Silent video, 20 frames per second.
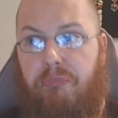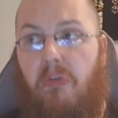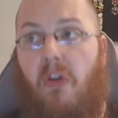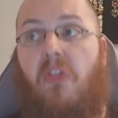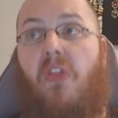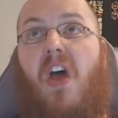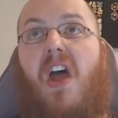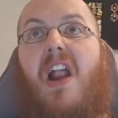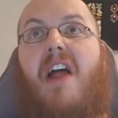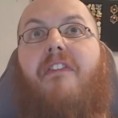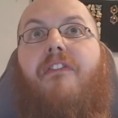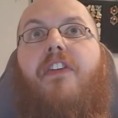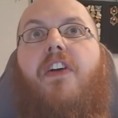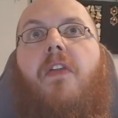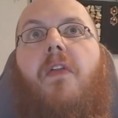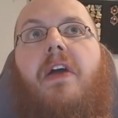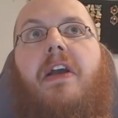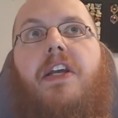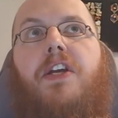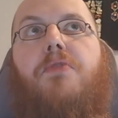that I feel
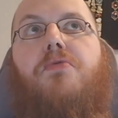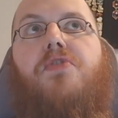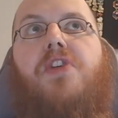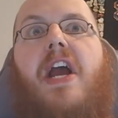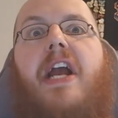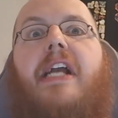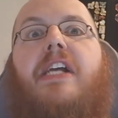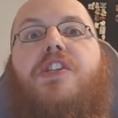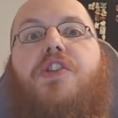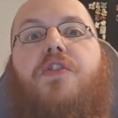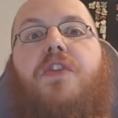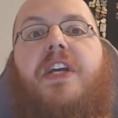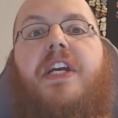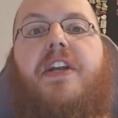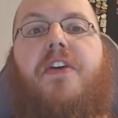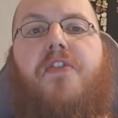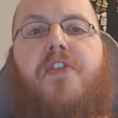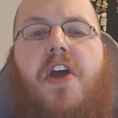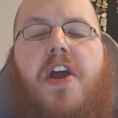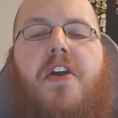like you taste the
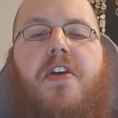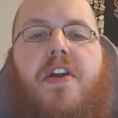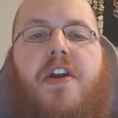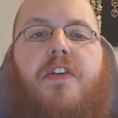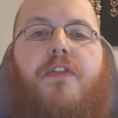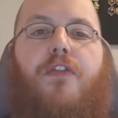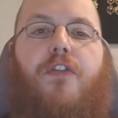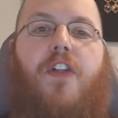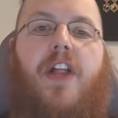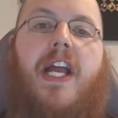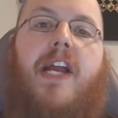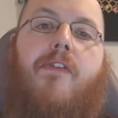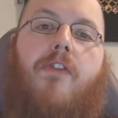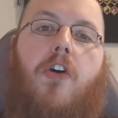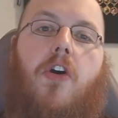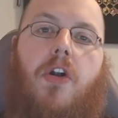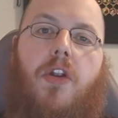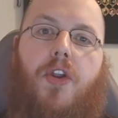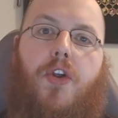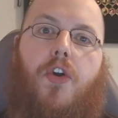intended
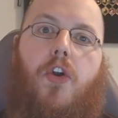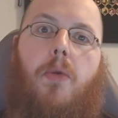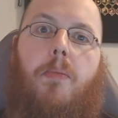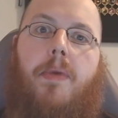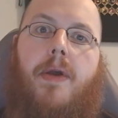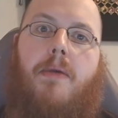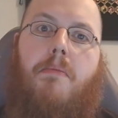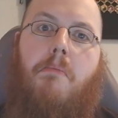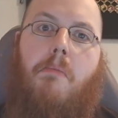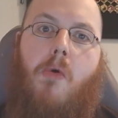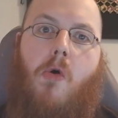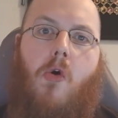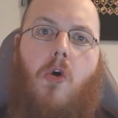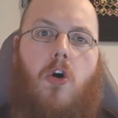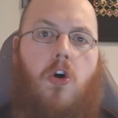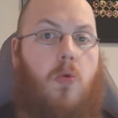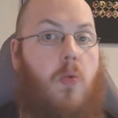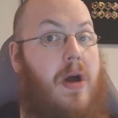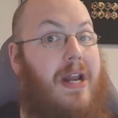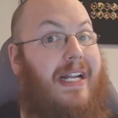flavor a little bit
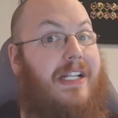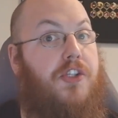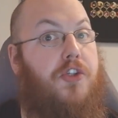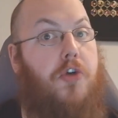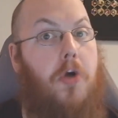more when it's